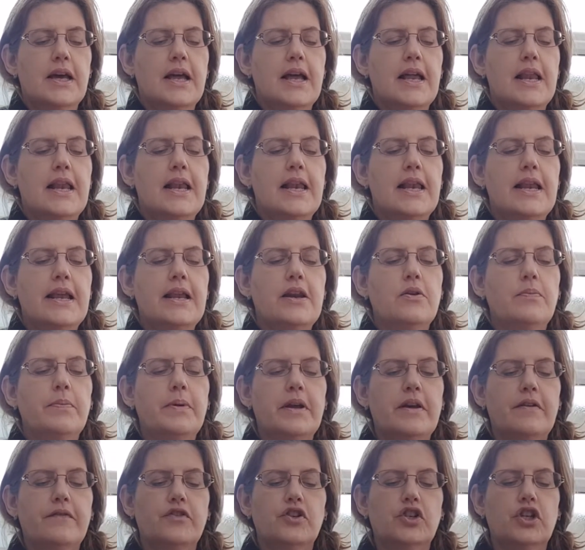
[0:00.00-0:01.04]
a little
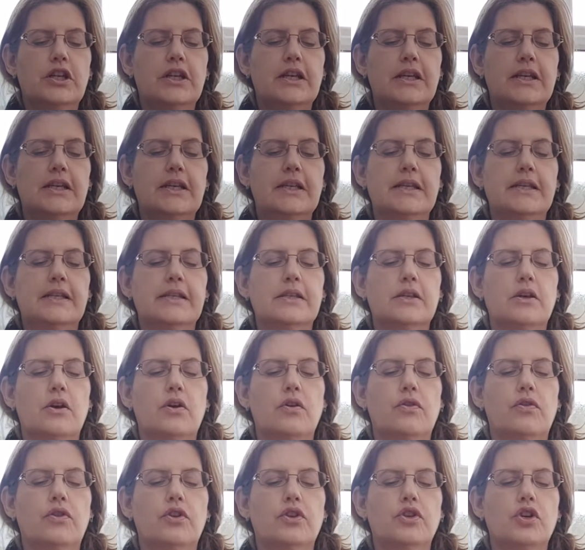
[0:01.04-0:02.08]
bit of cheese
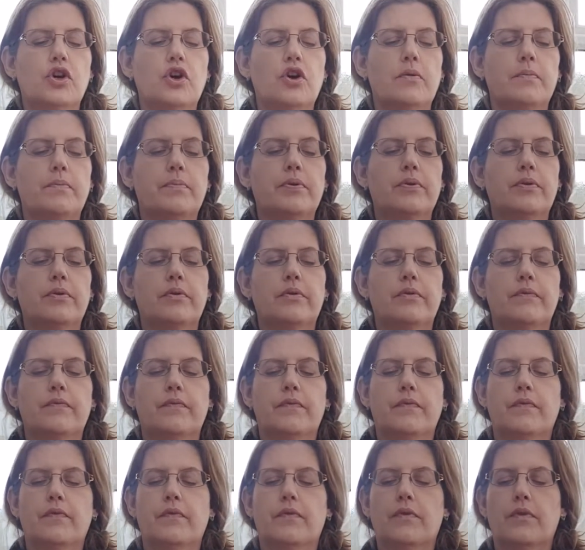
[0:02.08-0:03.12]
on the top
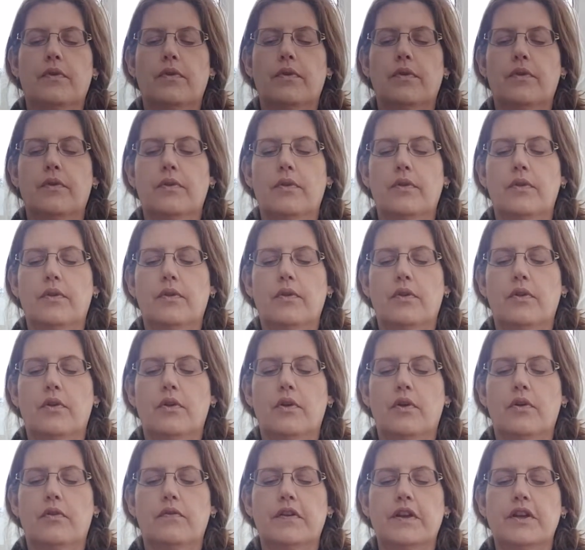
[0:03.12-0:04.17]

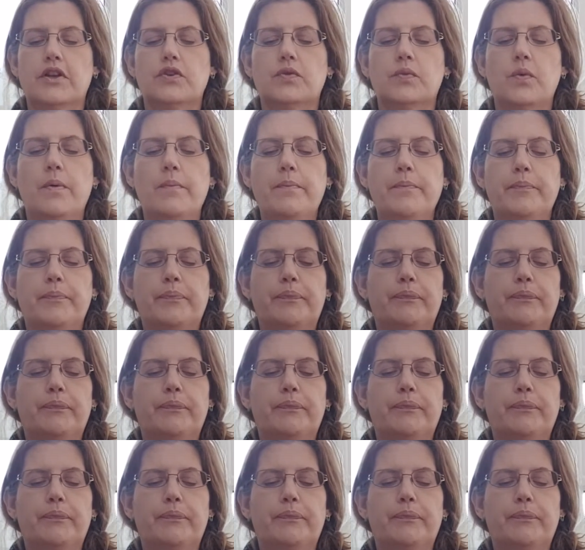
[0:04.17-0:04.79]
of each one.